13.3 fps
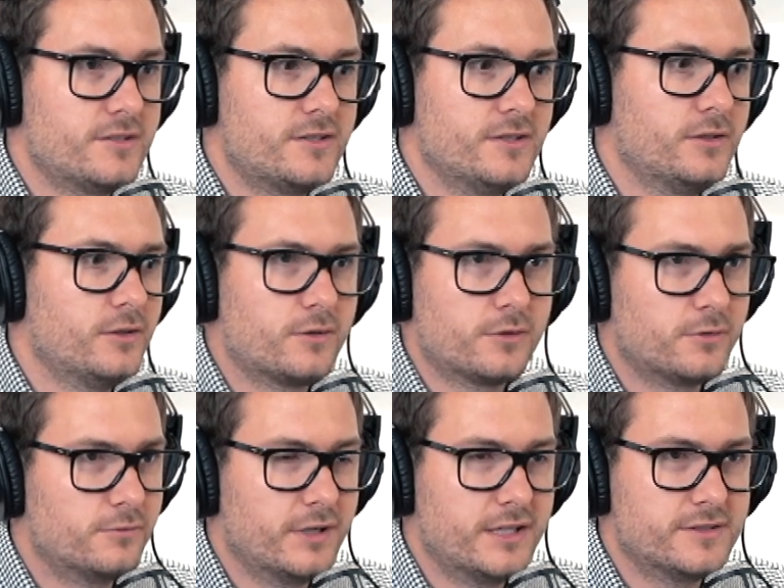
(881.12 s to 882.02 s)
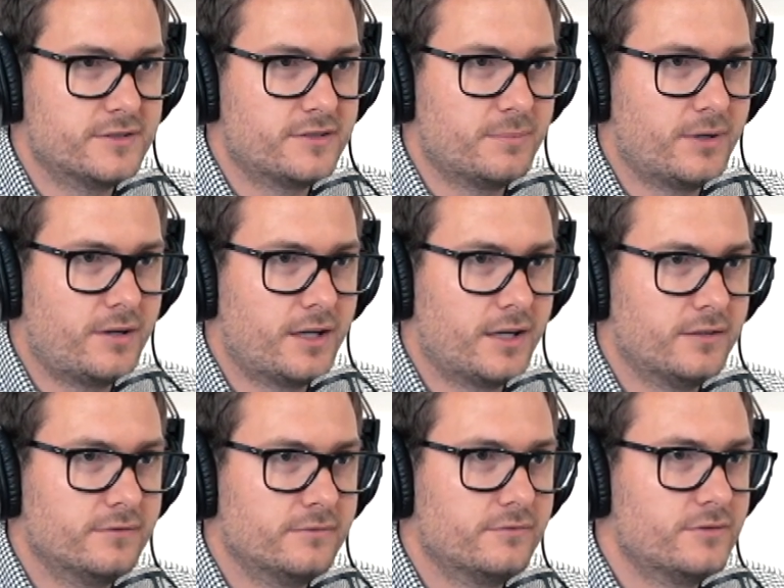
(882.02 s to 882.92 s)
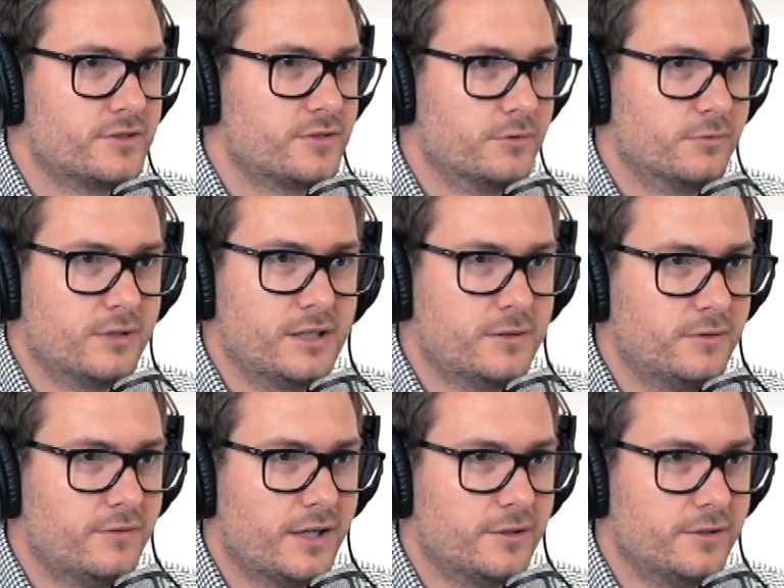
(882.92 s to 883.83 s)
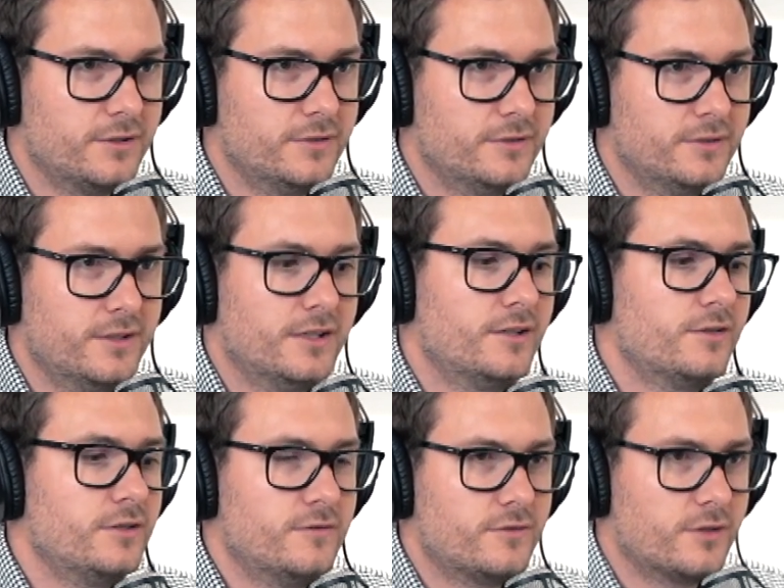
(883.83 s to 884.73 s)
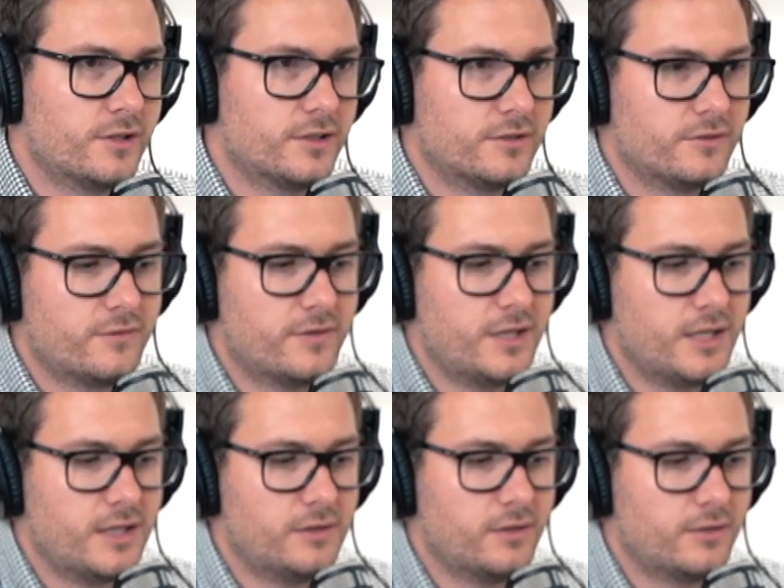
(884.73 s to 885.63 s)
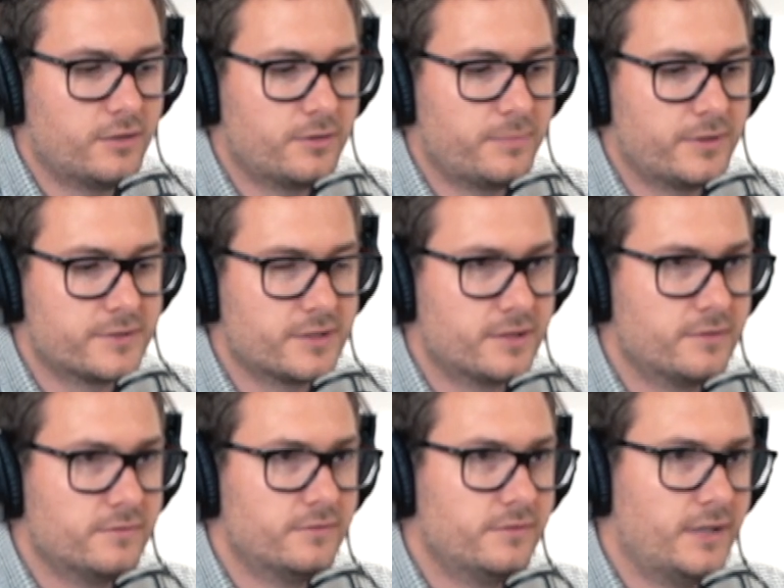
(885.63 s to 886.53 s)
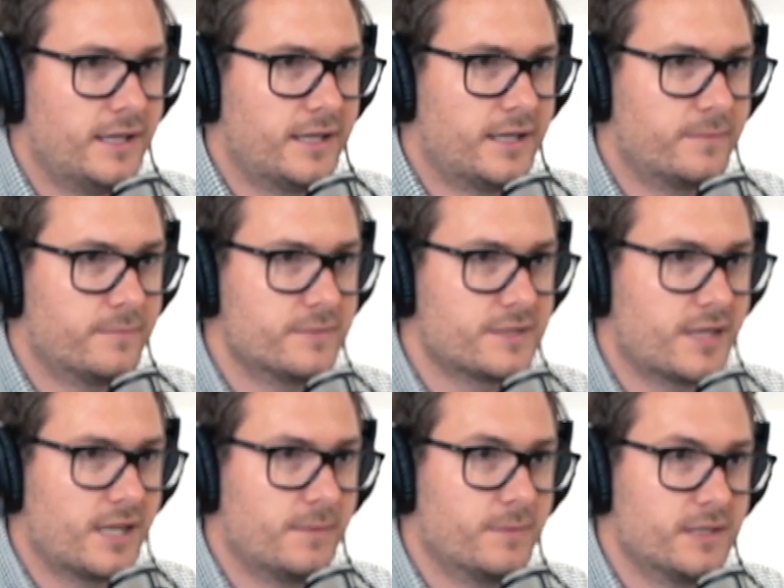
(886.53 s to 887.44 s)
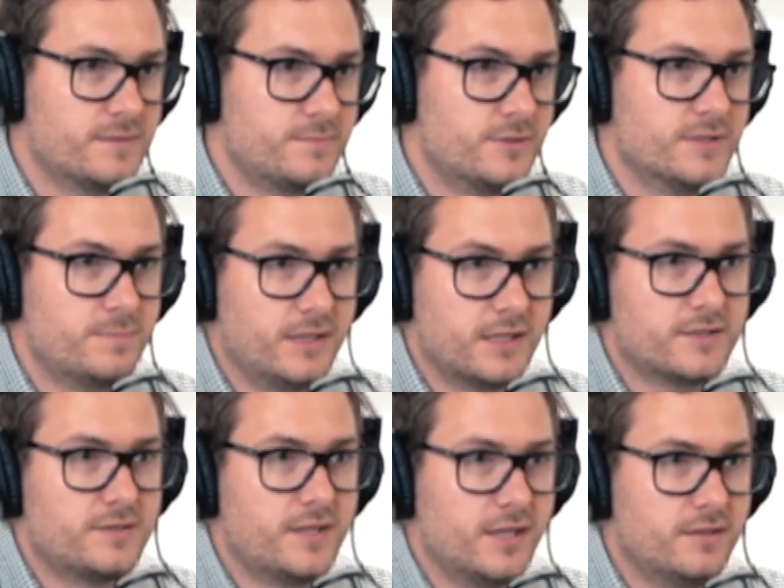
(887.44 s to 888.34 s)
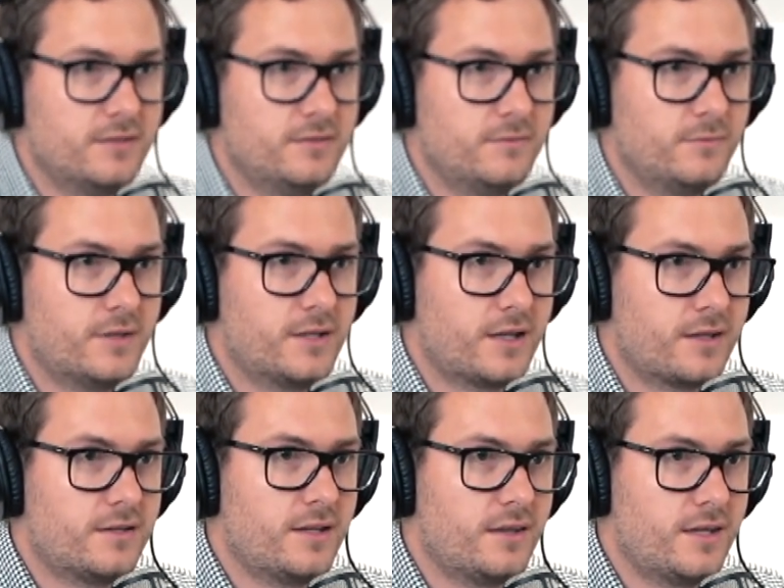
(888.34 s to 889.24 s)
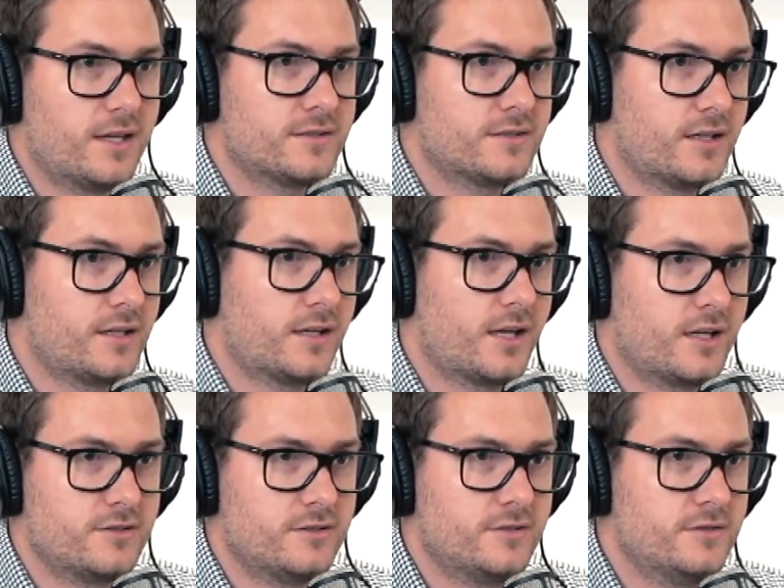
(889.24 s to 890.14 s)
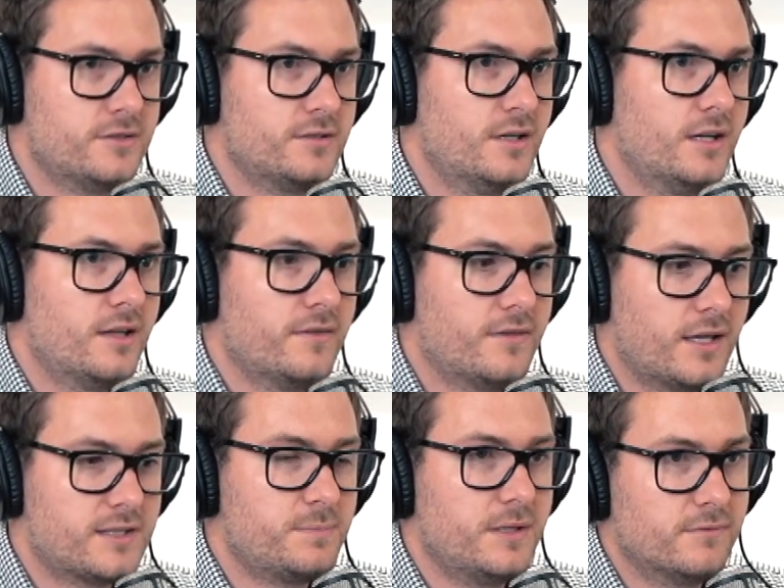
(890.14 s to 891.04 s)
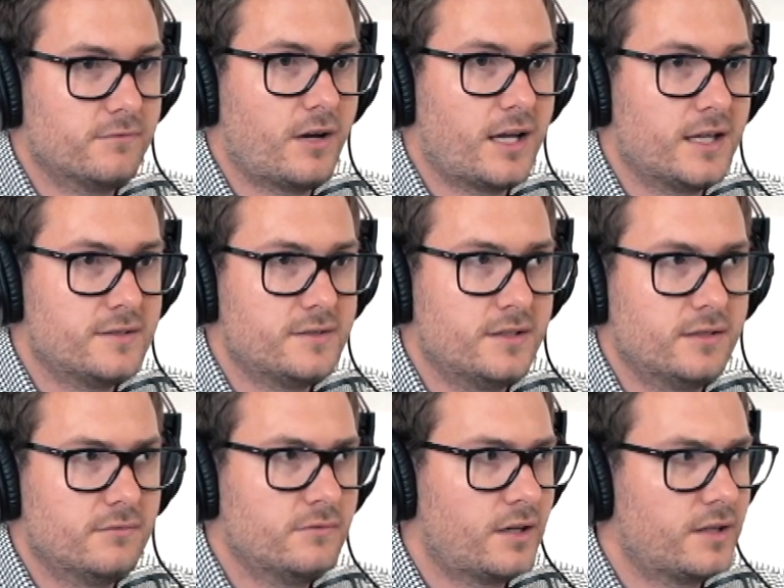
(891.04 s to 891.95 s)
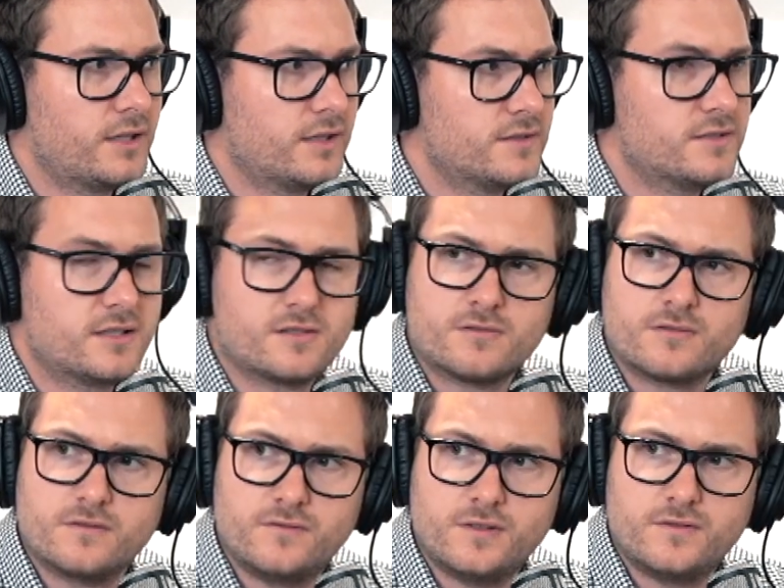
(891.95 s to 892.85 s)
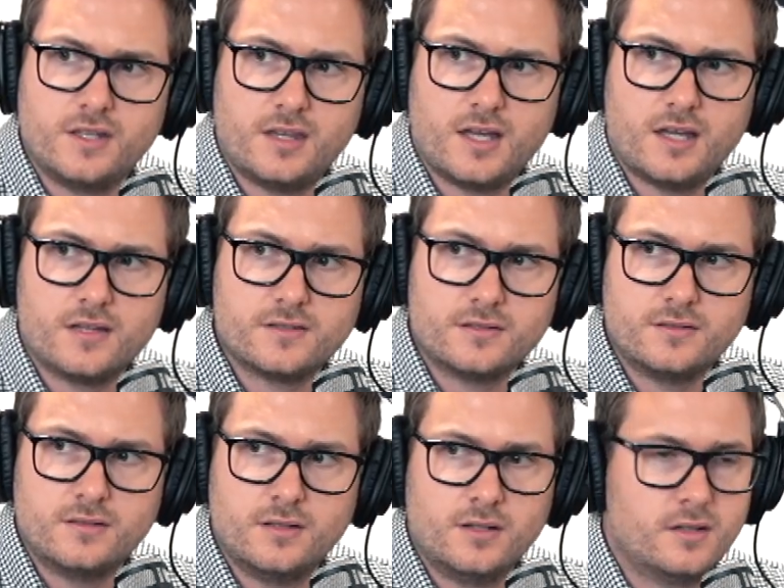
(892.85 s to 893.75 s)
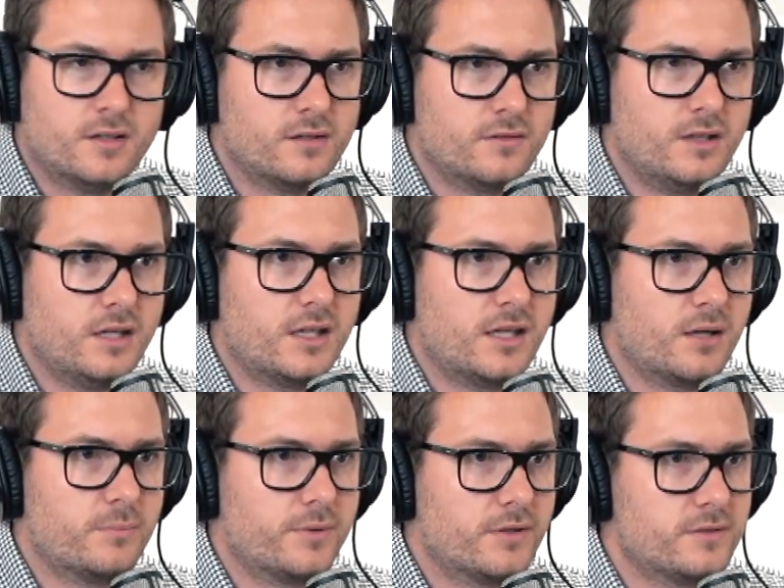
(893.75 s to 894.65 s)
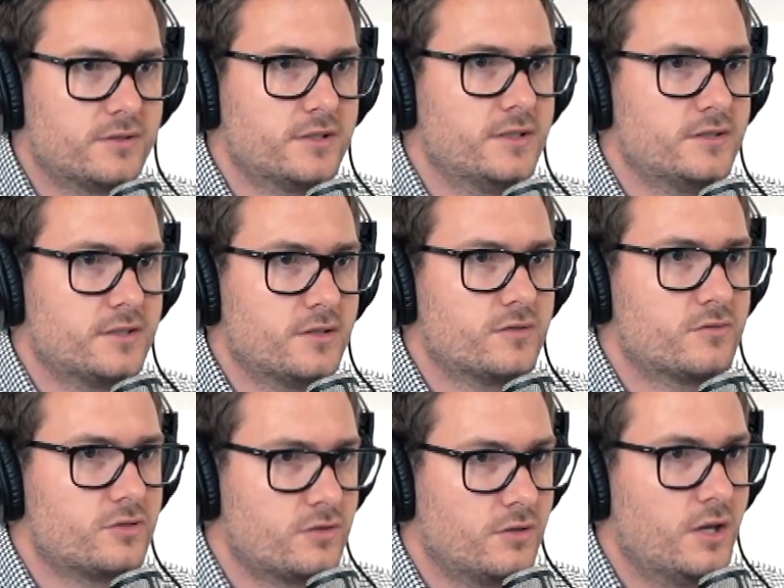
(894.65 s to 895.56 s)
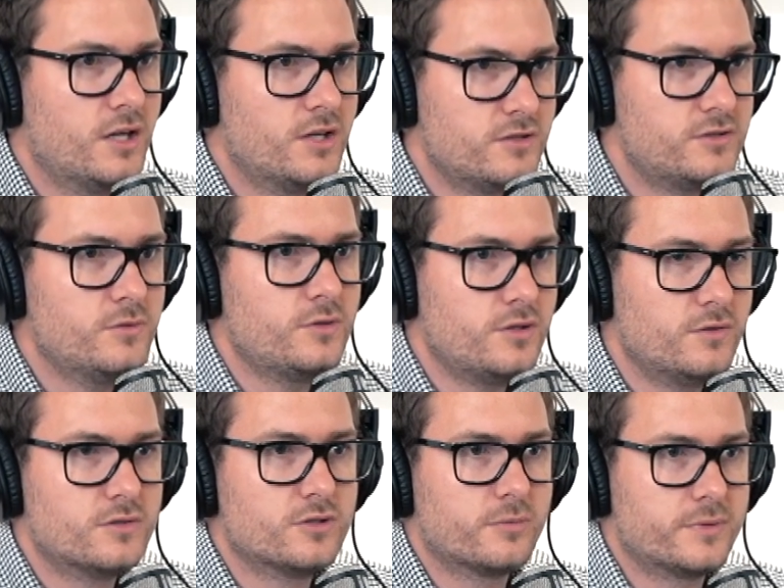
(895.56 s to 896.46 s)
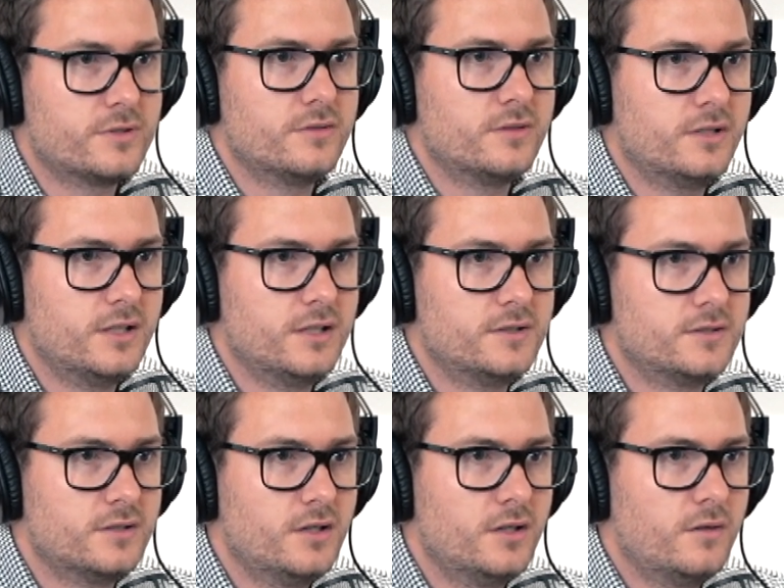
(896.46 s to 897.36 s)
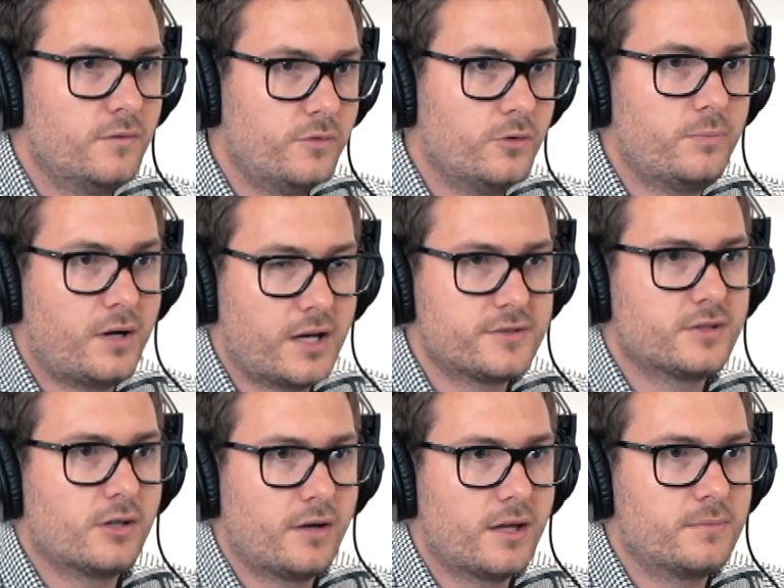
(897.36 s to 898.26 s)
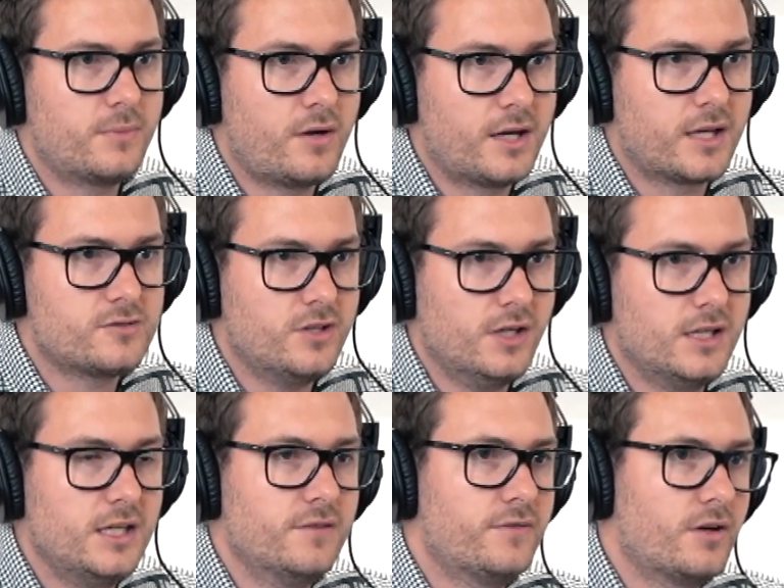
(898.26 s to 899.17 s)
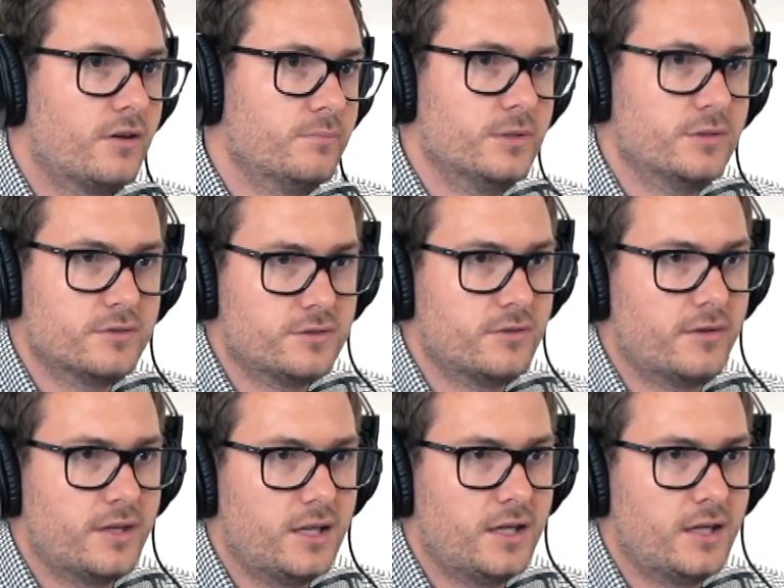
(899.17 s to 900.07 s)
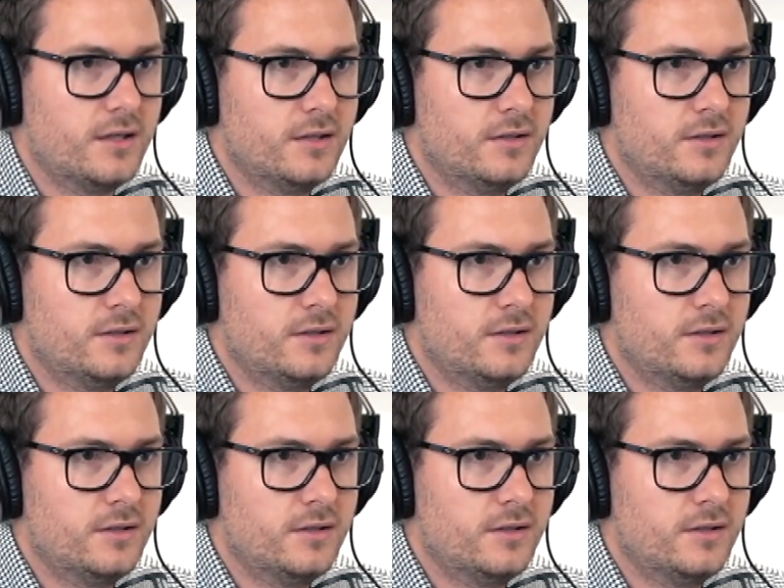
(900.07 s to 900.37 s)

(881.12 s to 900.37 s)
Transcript: there's still a lot of good reasons to buy. Still really good value. You've got the low deposit um, scheme that's just been extended with yep. another 10,000 allocations. Yep. That's been raised in, I think it's 650,000 mm. that you can now purchase in. So there's still huge opportunities for buyers to go out and buy next year if the home builder's not there.